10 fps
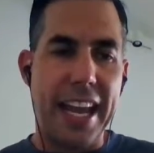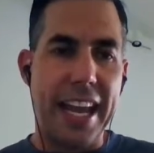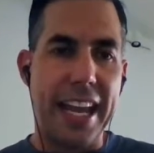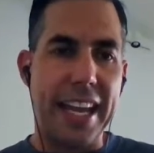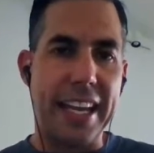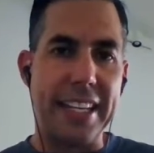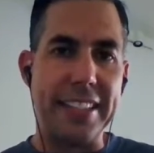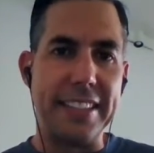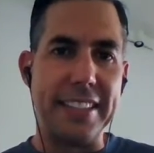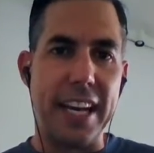
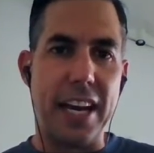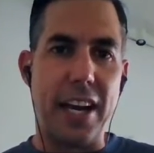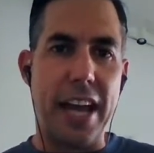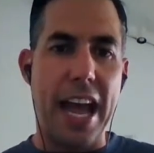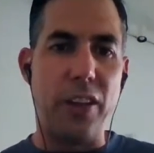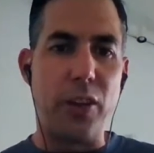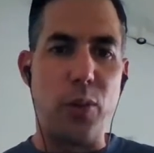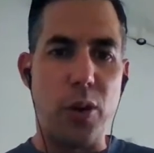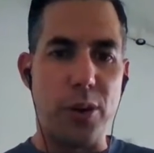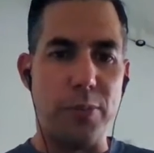And Allan,
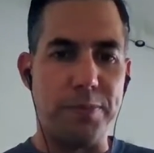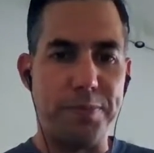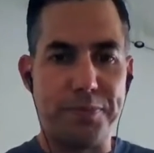welcome.